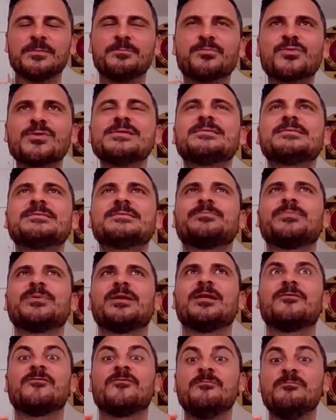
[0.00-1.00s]
the
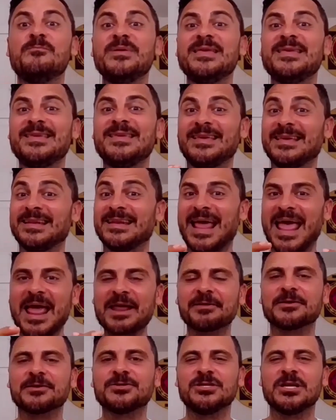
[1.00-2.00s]
principle of being in
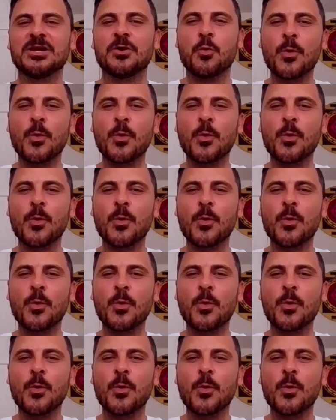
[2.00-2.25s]
energy,